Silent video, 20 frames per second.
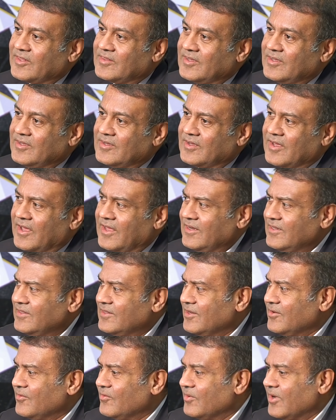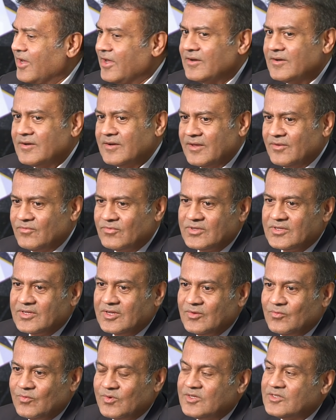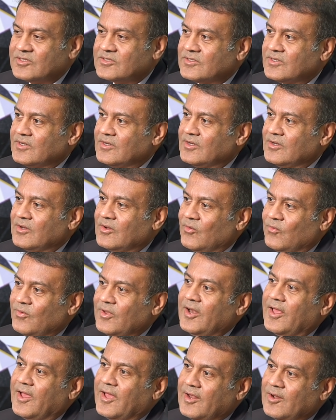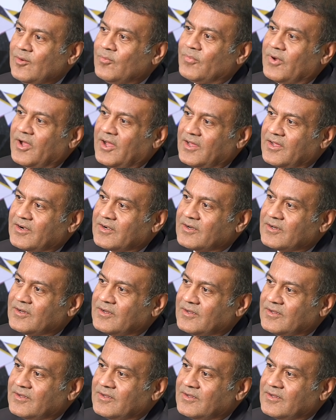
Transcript: think anything and everything which will help our